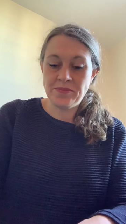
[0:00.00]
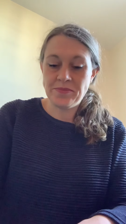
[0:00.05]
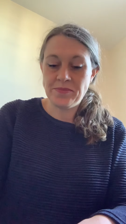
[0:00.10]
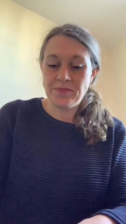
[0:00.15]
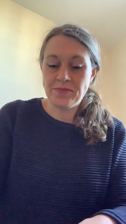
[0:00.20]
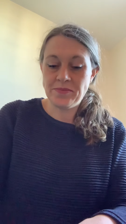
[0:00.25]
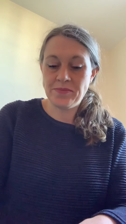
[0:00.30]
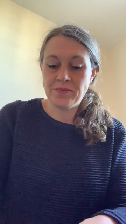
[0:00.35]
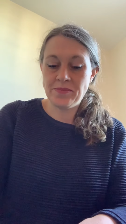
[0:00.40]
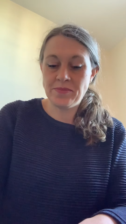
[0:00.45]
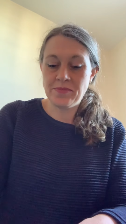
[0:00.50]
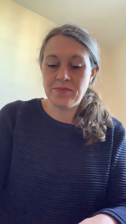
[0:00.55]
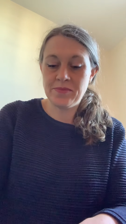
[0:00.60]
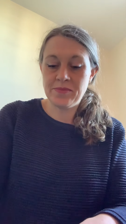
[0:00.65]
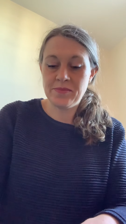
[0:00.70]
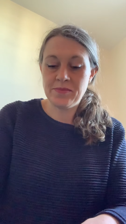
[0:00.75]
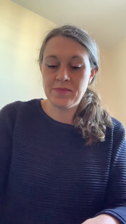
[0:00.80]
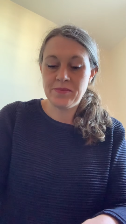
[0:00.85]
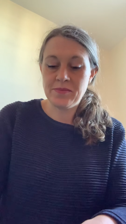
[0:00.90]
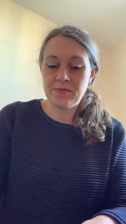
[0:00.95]

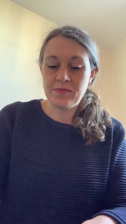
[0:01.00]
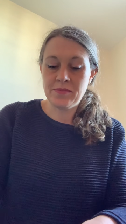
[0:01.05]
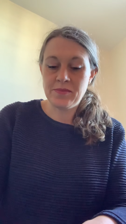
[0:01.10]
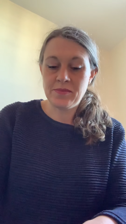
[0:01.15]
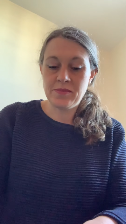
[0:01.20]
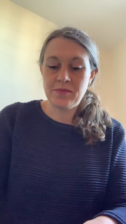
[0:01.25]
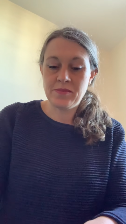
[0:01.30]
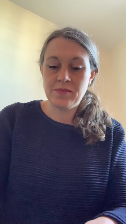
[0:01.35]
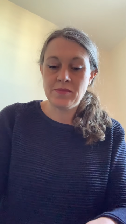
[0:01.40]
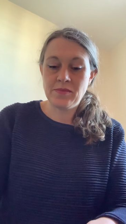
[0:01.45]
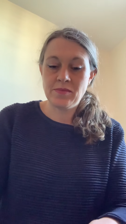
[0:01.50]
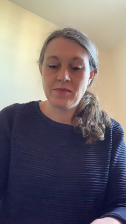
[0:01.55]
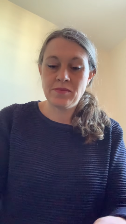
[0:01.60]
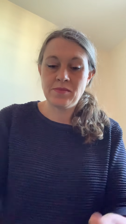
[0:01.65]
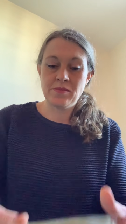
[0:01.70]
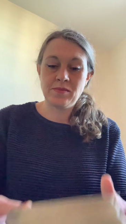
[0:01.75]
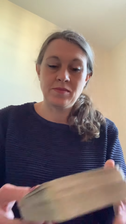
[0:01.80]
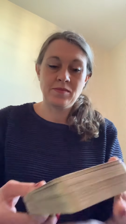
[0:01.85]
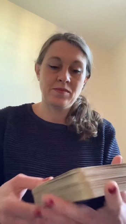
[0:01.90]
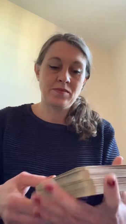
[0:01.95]

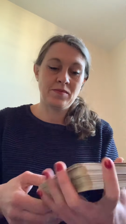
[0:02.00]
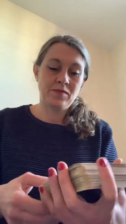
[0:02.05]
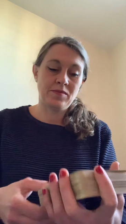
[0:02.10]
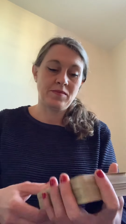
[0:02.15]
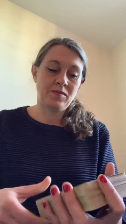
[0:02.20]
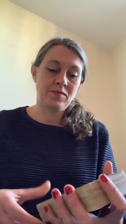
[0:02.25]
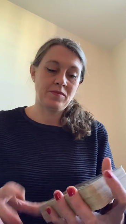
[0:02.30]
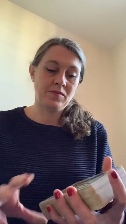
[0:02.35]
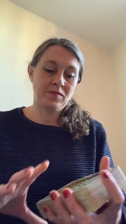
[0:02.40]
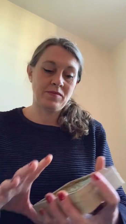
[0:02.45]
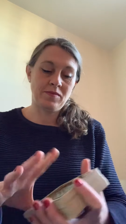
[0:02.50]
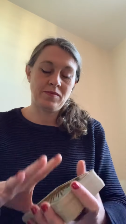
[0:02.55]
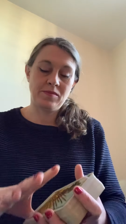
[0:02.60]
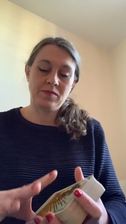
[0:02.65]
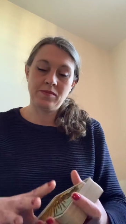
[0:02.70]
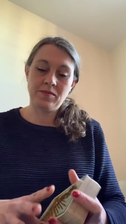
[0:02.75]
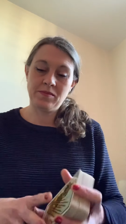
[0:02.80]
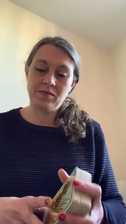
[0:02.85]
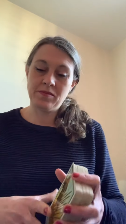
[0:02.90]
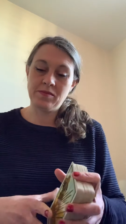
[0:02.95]

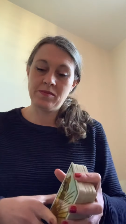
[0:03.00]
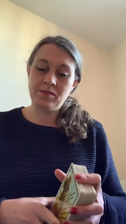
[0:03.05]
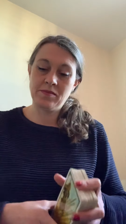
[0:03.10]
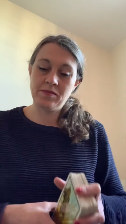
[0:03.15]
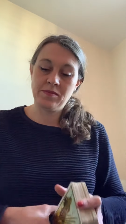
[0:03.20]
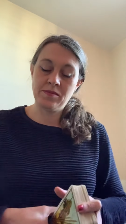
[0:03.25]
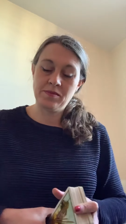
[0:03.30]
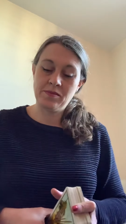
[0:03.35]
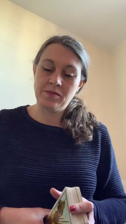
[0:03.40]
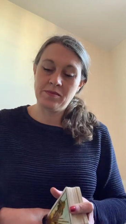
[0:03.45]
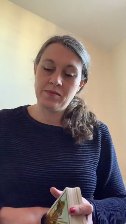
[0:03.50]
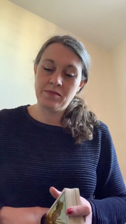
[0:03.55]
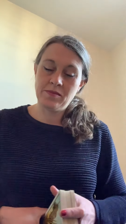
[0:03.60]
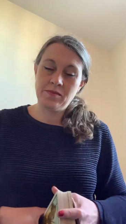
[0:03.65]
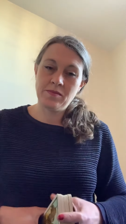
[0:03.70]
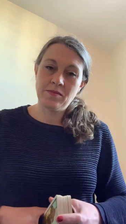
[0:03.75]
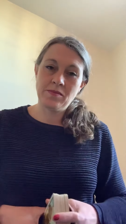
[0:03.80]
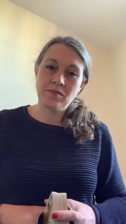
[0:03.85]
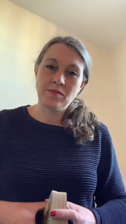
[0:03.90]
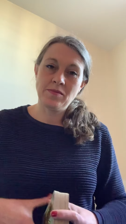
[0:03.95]

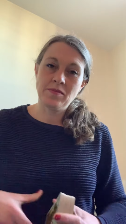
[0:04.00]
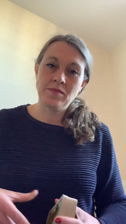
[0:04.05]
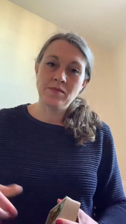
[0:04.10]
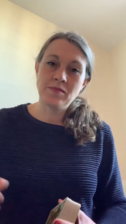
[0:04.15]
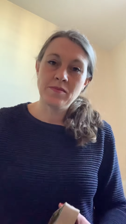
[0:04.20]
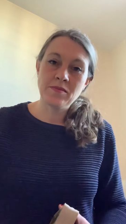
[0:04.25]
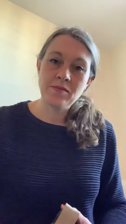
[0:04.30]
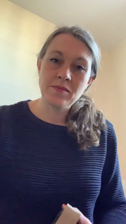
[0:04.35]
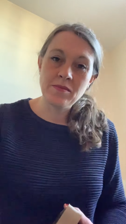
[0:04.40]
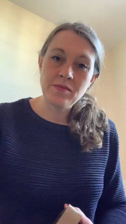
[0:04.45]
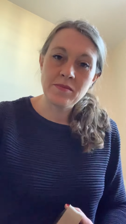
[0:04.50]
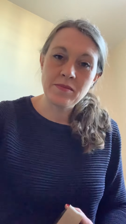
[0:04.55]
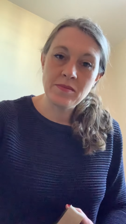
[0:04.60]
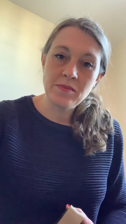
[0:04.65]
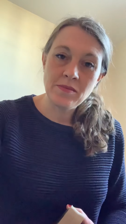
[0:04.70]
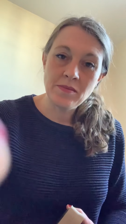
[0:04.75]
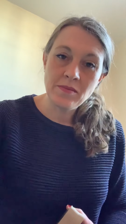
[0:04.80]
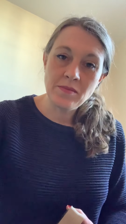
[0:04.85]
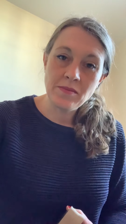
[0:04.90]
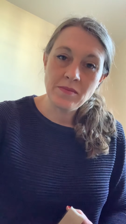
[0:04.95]

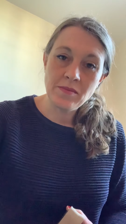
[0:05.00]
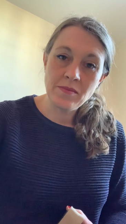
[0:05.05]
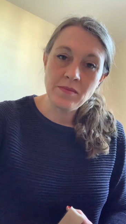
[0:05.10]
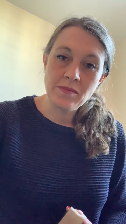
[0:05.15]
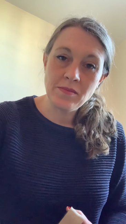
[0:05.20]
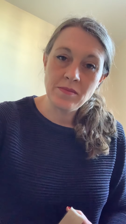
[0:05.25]
(silence)